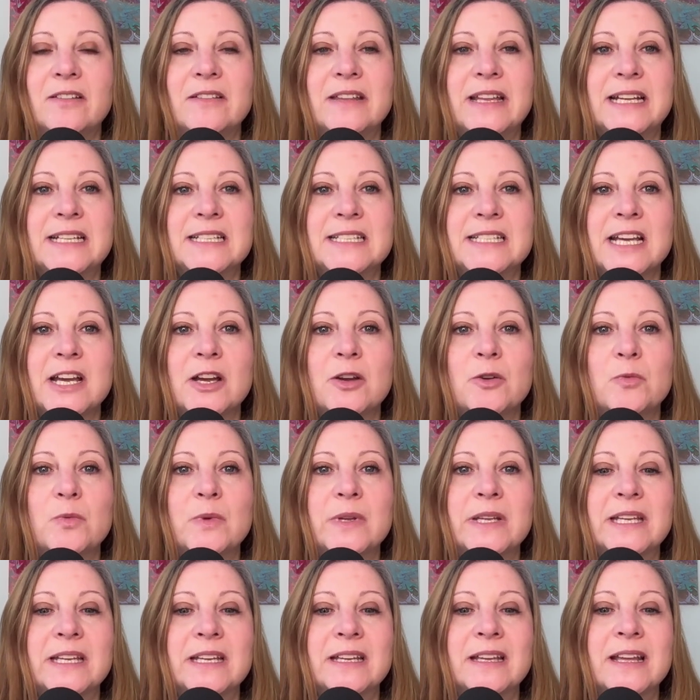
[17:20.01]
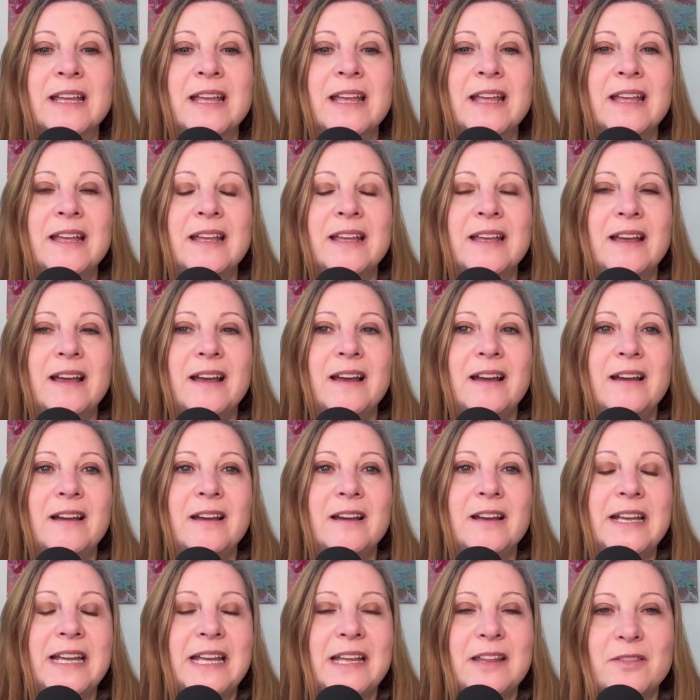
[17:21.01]
That's how we
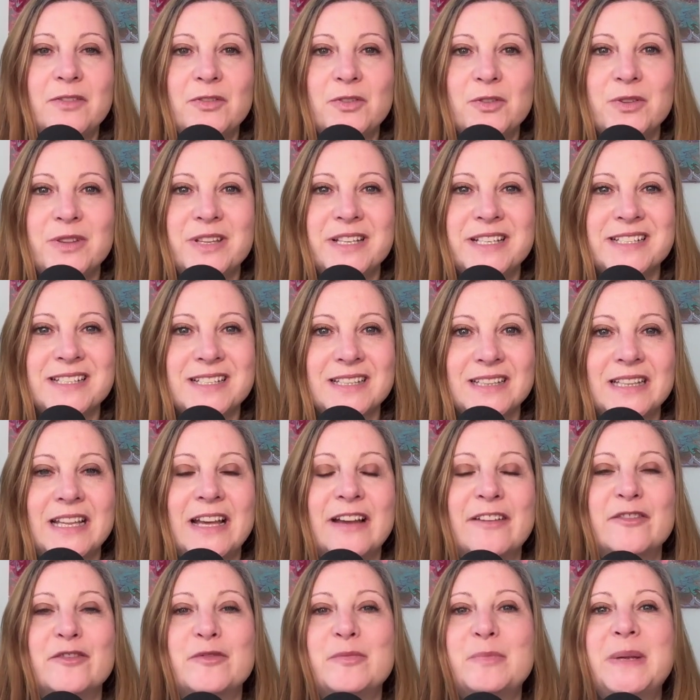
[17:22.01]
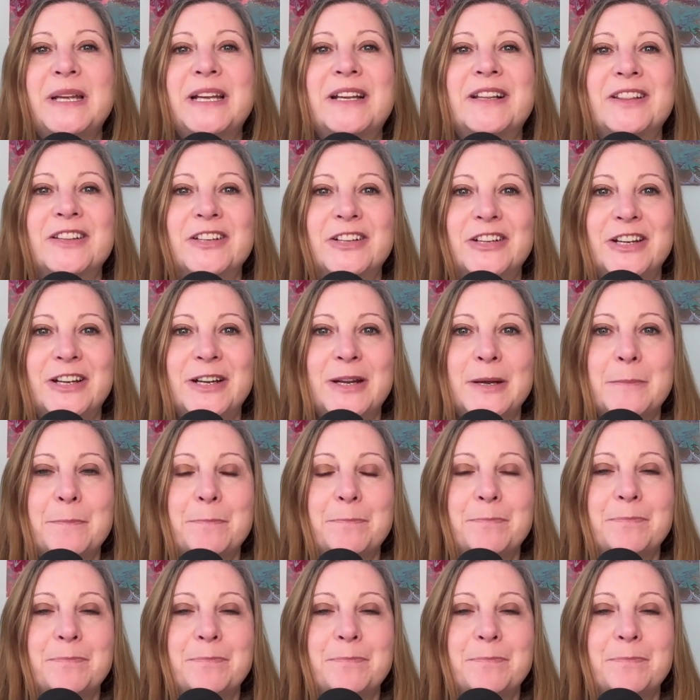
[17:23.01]
get through this love pillar